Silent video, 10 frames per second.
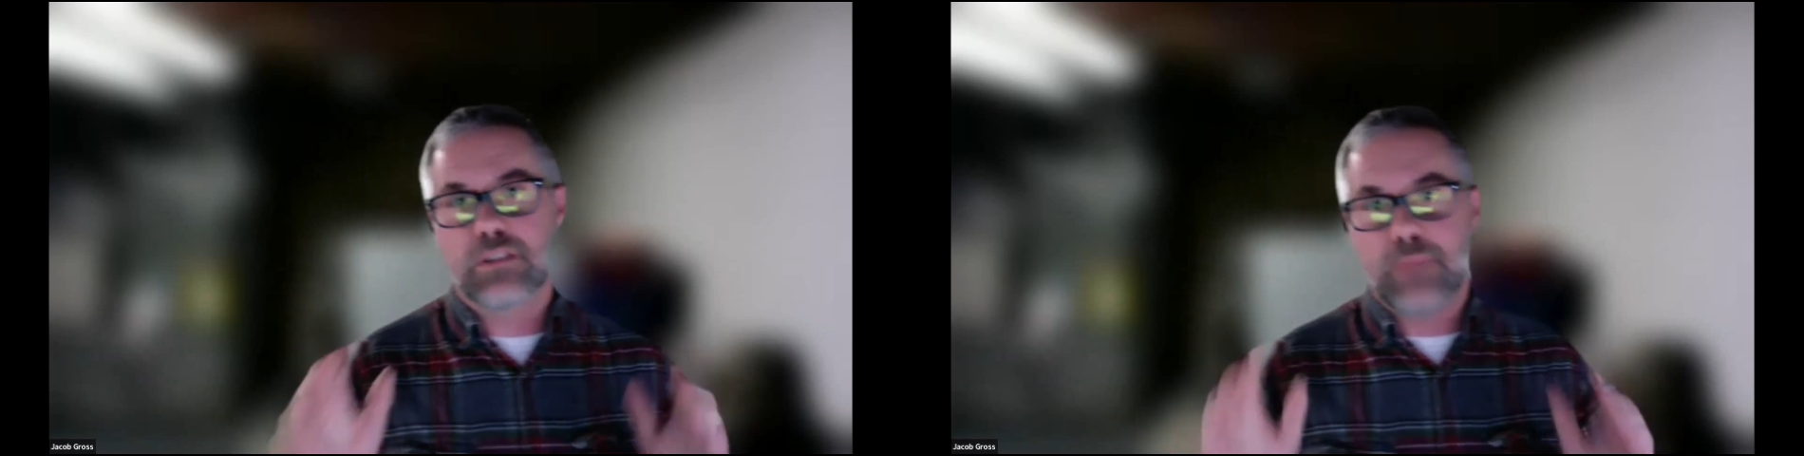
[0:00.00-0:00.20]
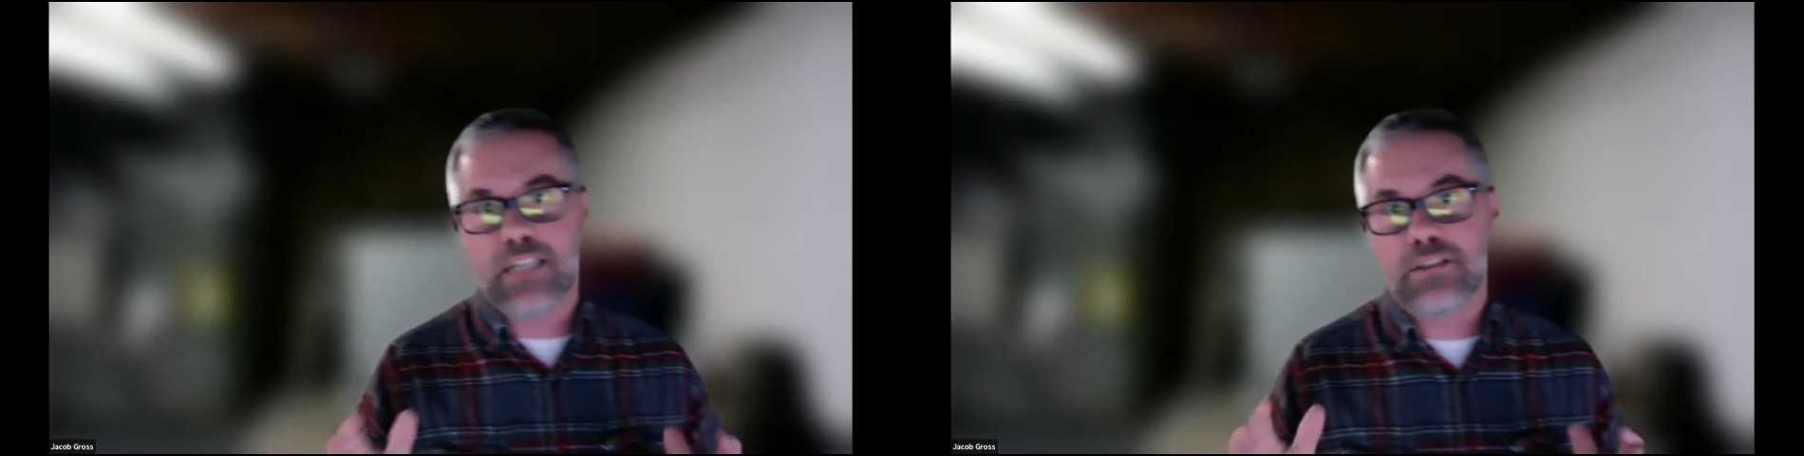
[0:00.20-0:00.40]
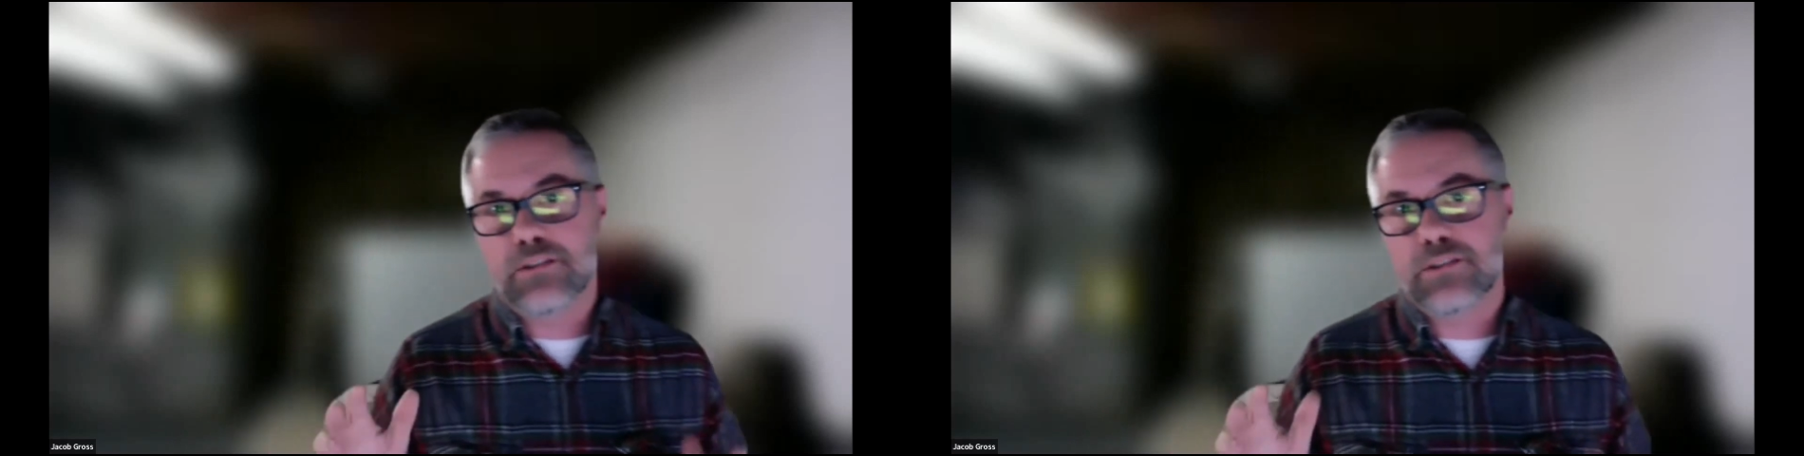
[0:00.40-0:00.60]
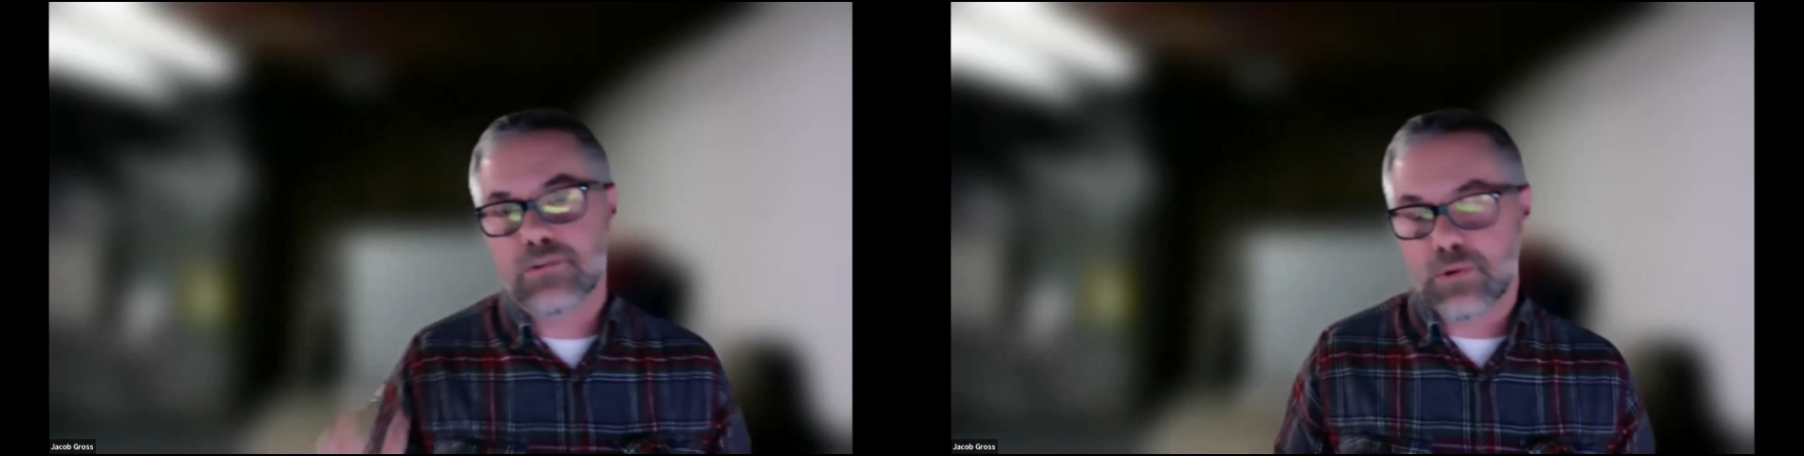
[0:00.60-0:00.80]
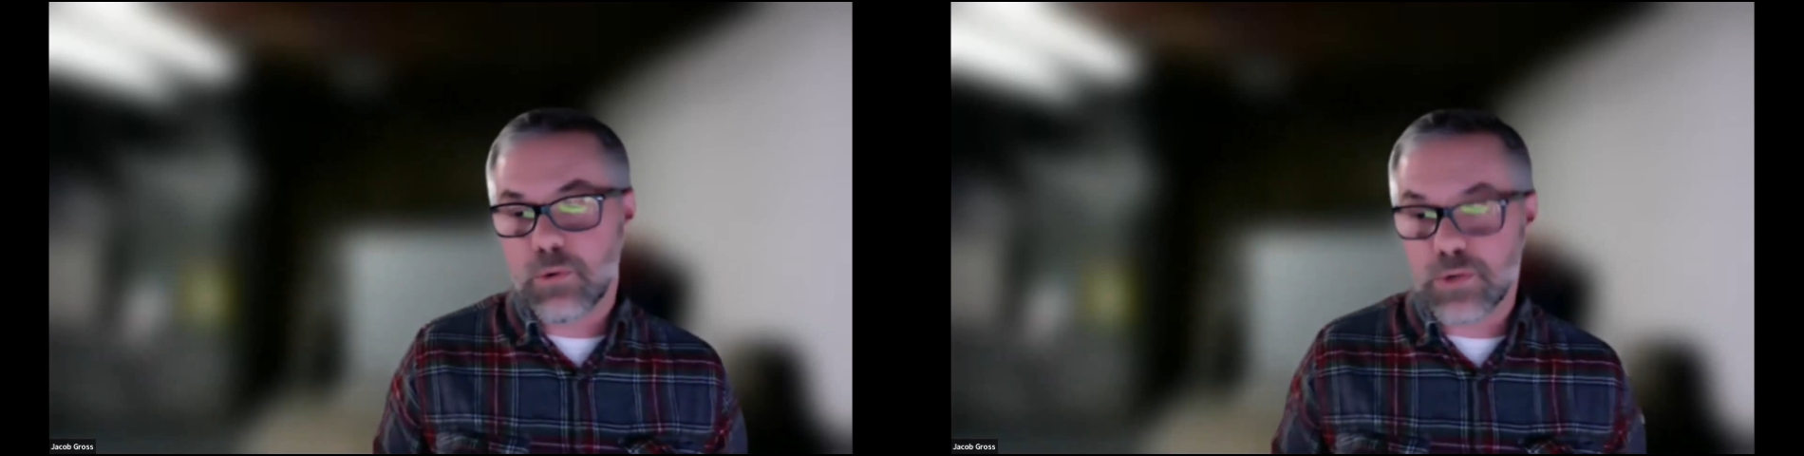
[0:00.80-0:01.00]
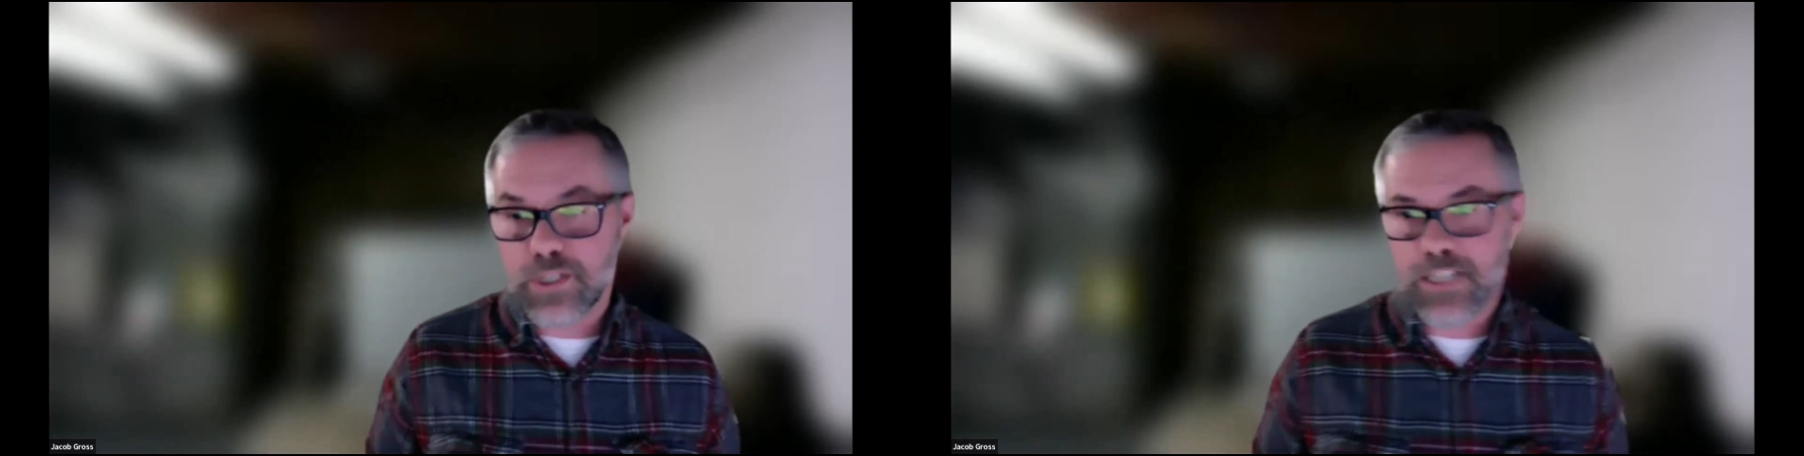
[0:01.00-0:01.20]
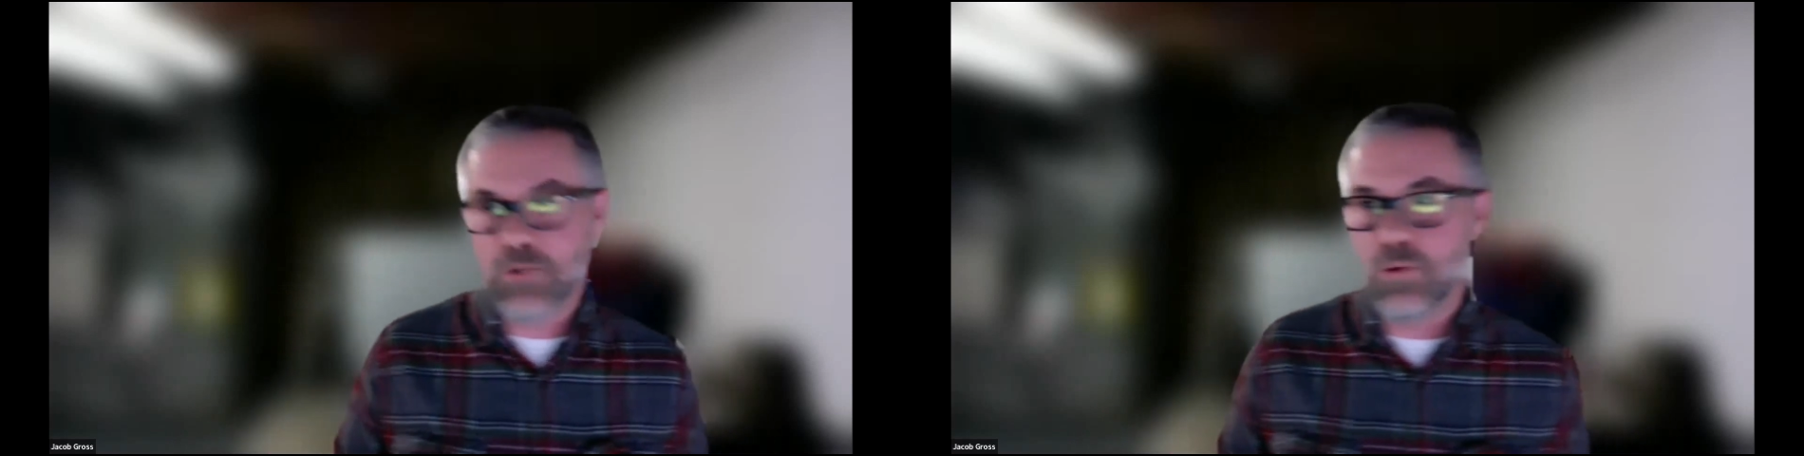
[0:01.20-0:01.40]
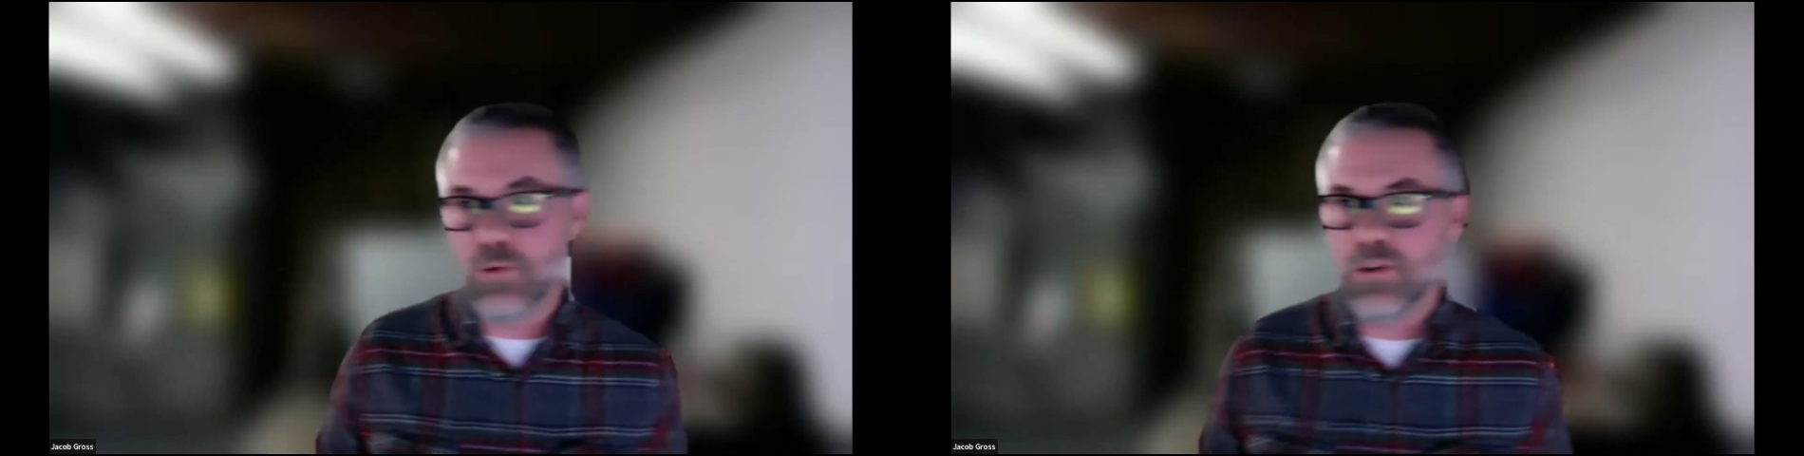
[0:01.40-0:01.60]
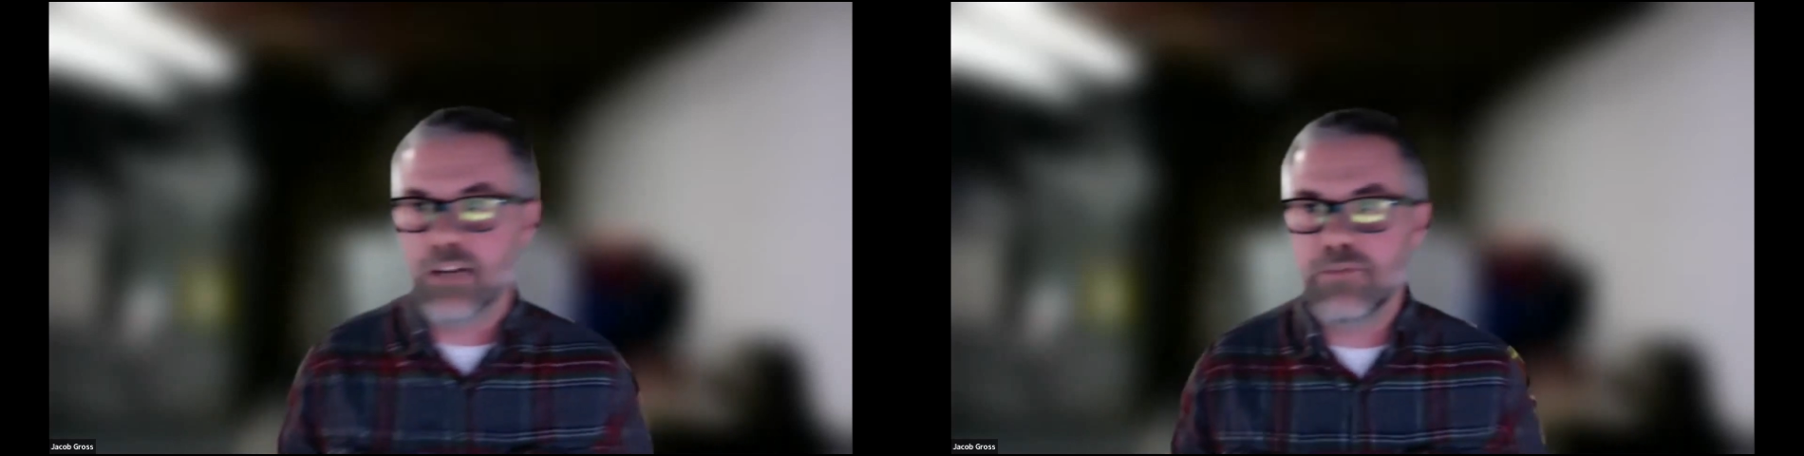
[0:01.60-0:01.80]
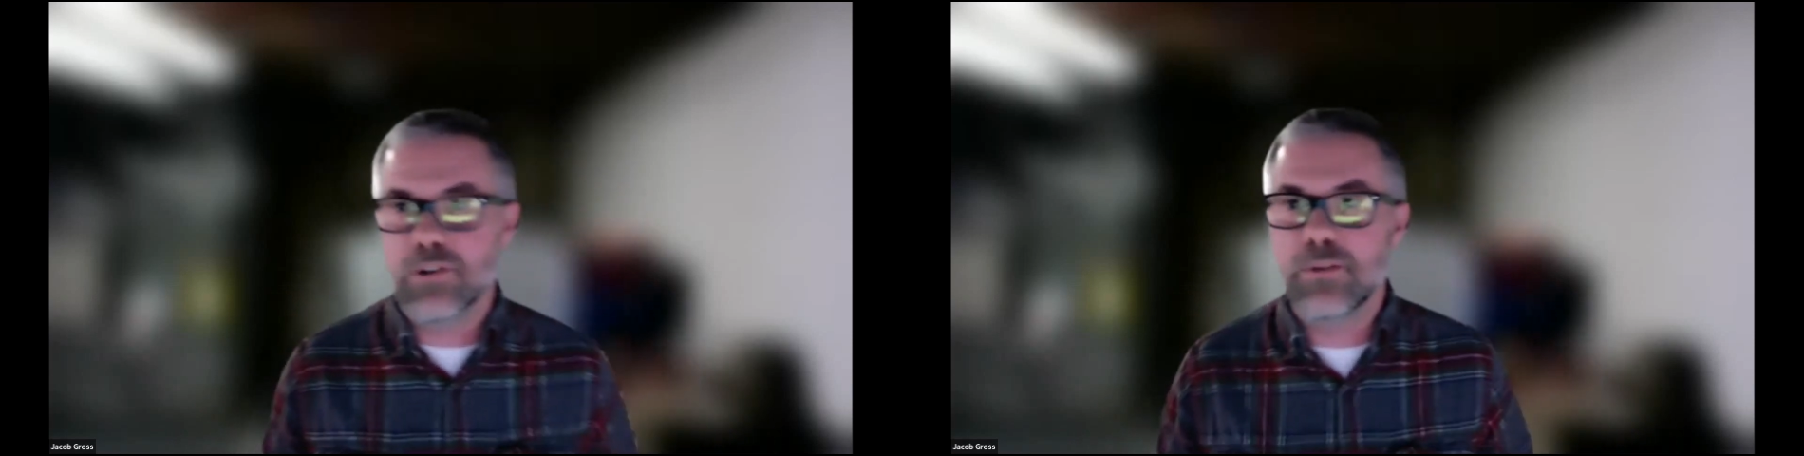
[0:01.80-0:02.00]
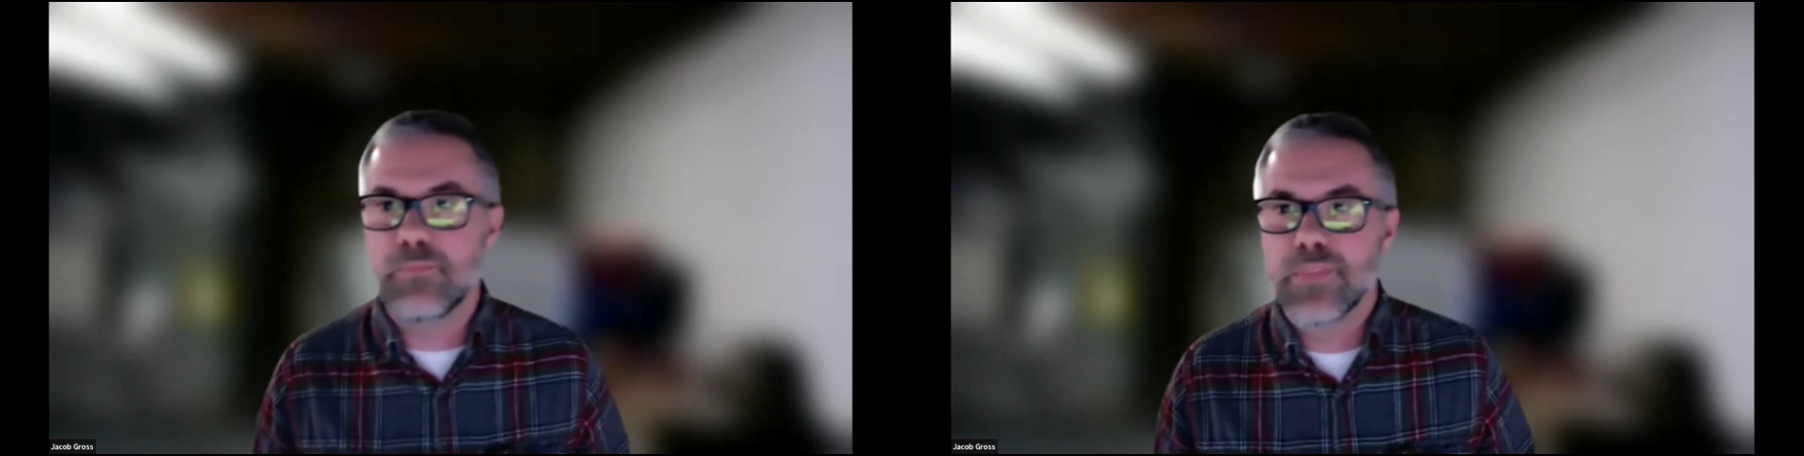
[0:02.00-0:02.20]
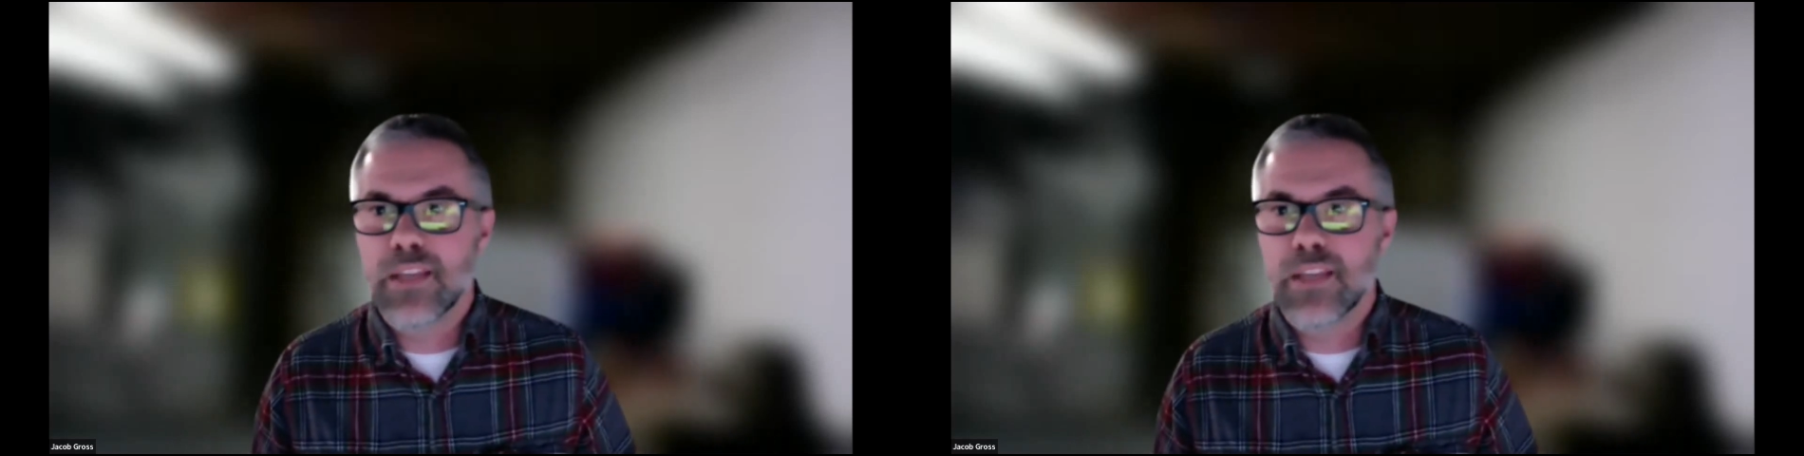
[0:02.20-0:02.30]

master's or doctoral level,